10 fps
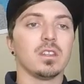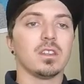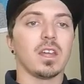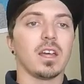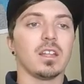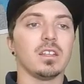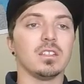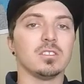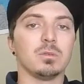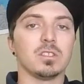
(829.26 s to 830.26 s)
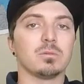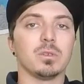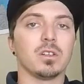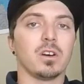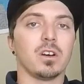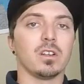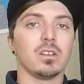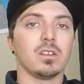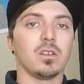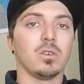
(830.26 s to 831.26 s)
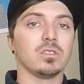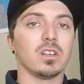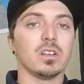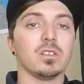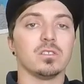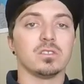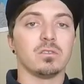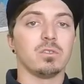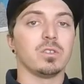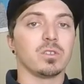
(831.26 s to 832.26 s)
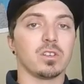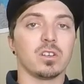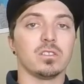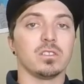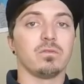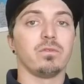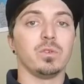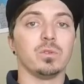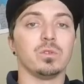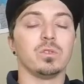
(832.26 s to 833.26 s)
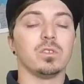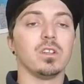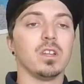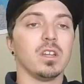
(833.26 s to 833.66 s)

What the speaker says: that is being spent on hotels and rental cars and fuel